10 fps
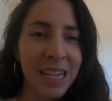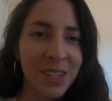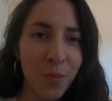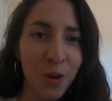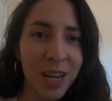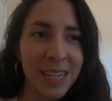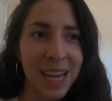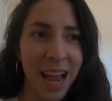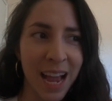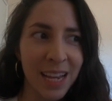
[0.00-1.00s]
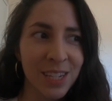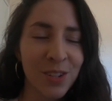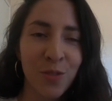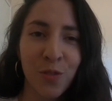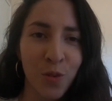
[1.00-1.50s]
someone has
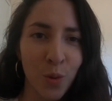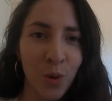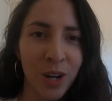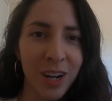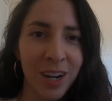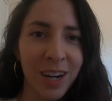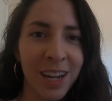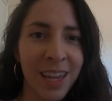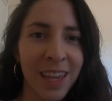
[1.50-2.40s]
asked for